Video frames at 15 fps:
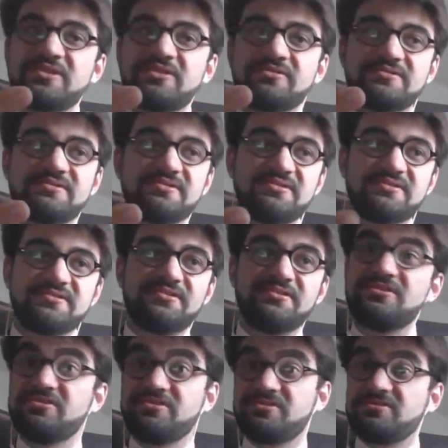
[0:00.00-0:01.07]
because it's an
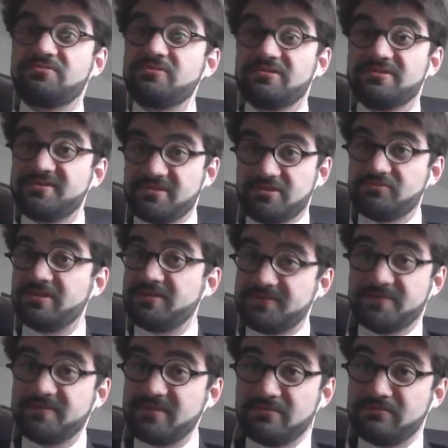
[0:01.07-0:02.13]
industrial secret
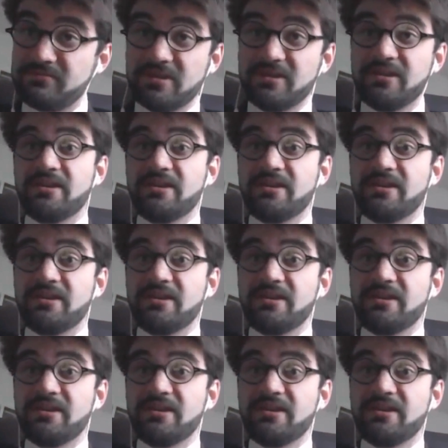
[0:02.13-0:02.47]
for them,